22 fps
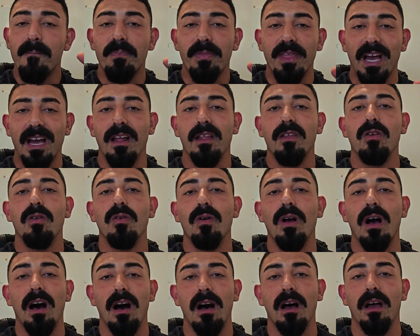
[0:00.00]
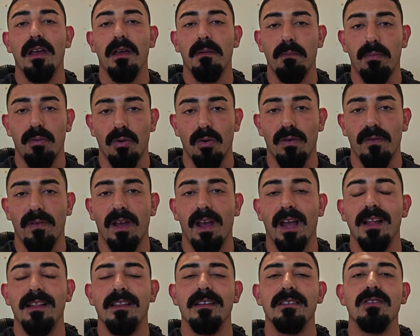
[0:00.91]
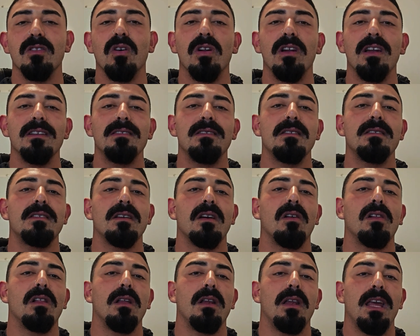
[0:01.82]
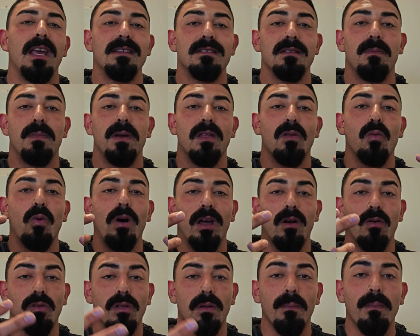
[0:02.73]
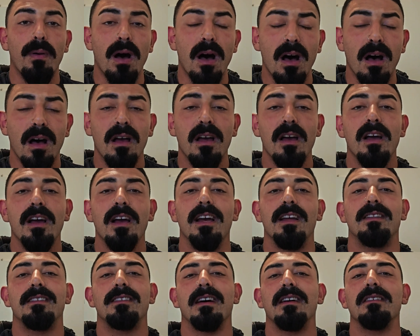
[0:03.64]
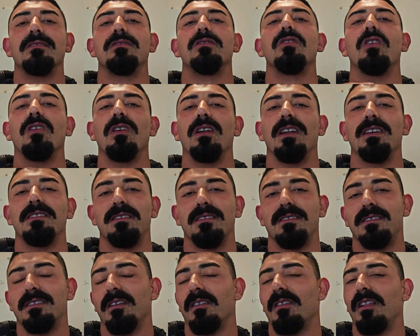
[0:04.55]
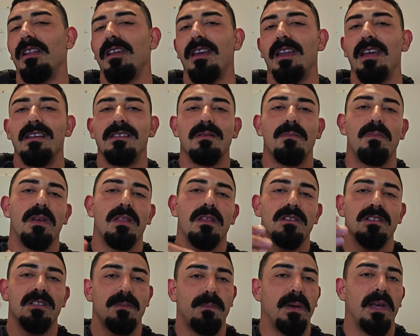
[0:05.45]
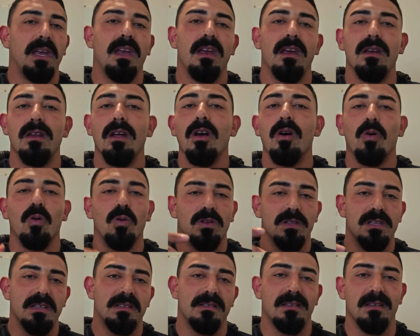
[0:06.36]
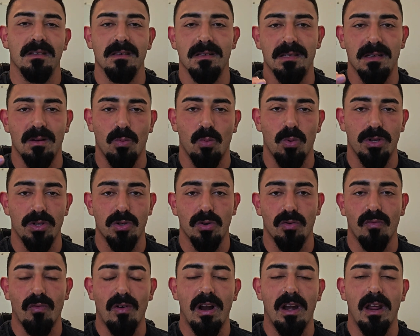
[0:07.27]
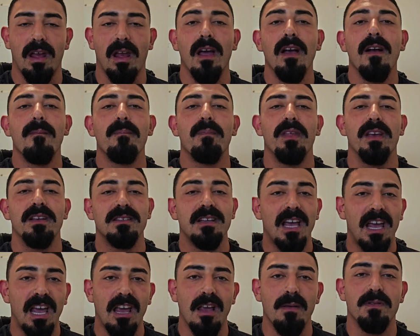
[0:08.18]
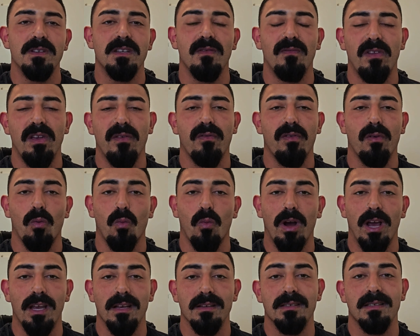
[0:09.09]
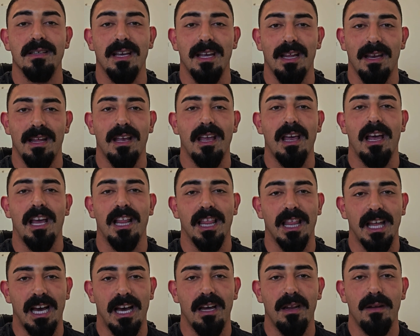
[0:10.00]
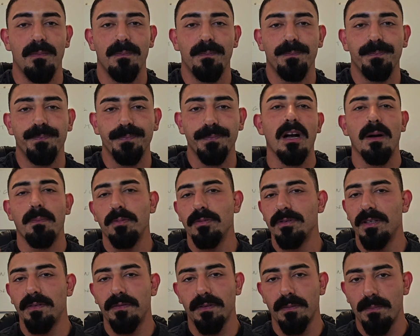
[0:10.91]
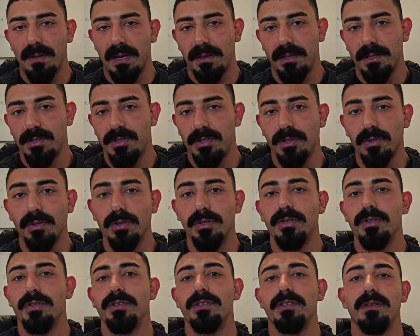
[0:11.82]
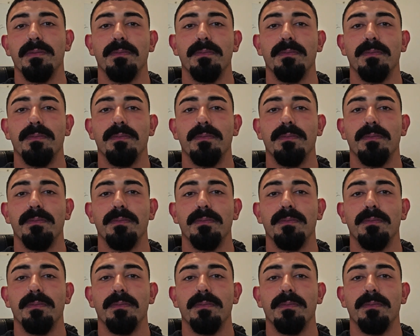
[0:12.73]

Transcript: that you are improving. It does not necessarily need to be the weight on the bar. It does not necessarily need to be the speed or distance at which you're running. There's heaps of different ways to indicate that. A couple different methods you could use to